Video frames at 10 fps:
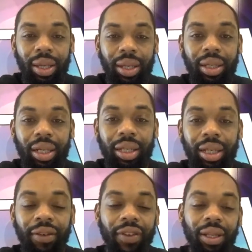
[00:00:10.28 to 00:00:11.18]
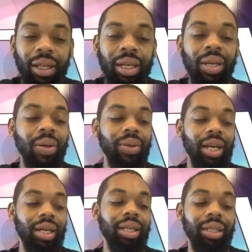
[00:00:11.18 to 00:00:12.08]
edition of the Lynn
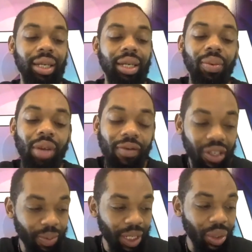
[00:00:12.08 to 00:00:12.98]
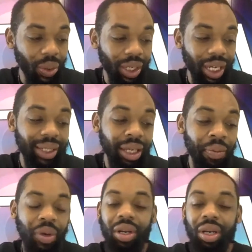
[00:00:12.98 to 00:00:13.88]
Lowdown. And today we have a special guest,
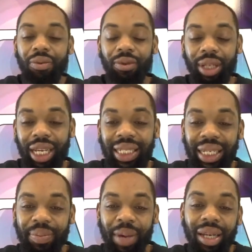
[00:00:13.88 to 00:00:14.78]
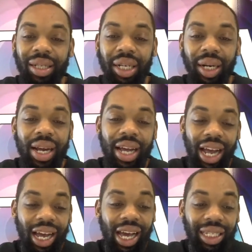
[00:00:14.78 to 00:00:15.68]
Community Relations Manager
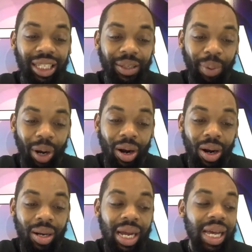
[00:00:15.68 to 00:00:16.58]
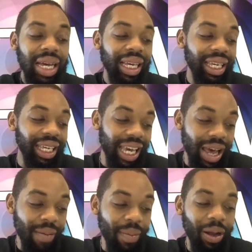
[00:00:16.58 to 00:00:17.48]
at Spur,
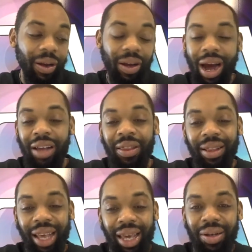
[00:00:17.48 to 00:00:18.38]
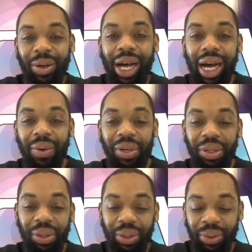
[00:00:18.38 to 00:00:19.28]
Kim Nothnagel How are you
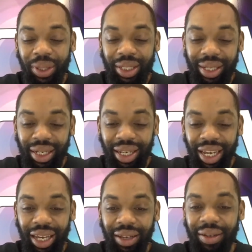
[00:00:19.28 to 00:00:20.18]
doing today?